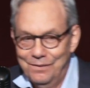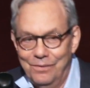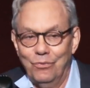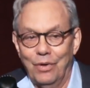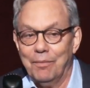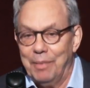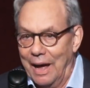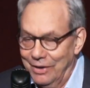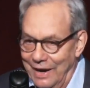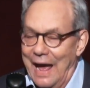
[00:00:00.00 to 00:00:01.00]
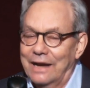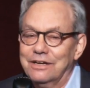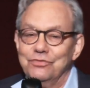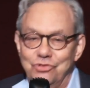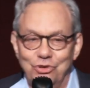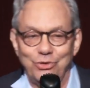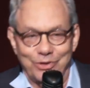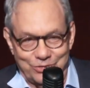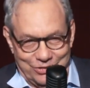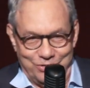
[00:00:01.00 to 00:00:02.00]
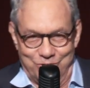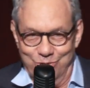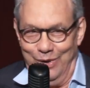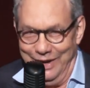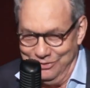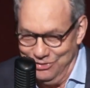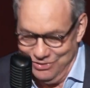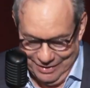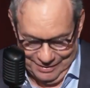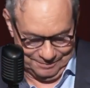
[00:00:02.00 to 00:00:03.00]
what about an active shooter situation?